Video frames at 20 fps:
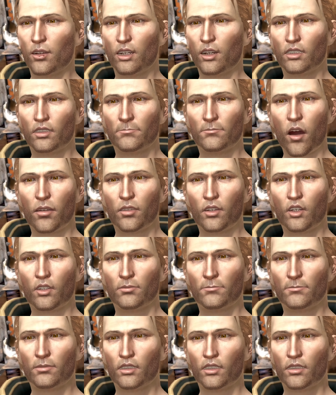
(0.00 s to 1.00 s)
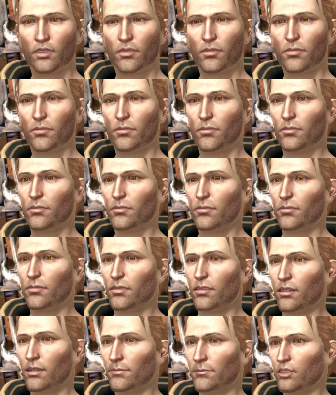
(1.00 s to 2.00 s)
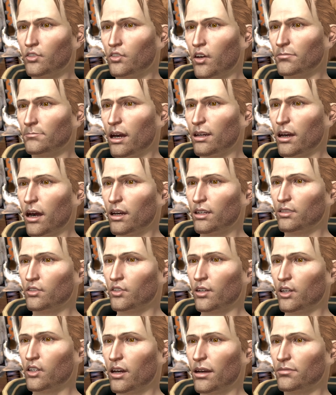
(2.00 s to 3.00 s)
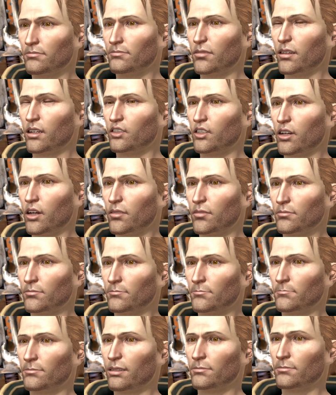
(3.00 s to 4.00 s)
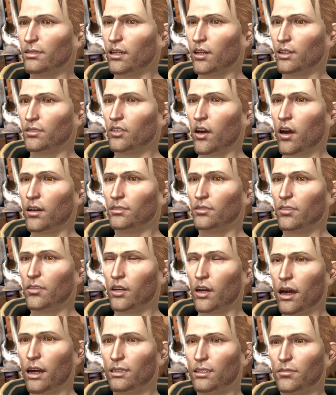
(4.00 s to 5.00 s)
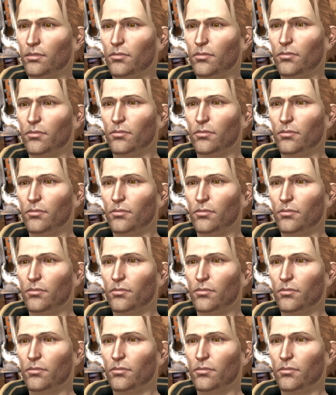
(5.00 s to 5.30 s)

These are my terms. If you want my aid with your expedition, meet me in the Chantry tonight.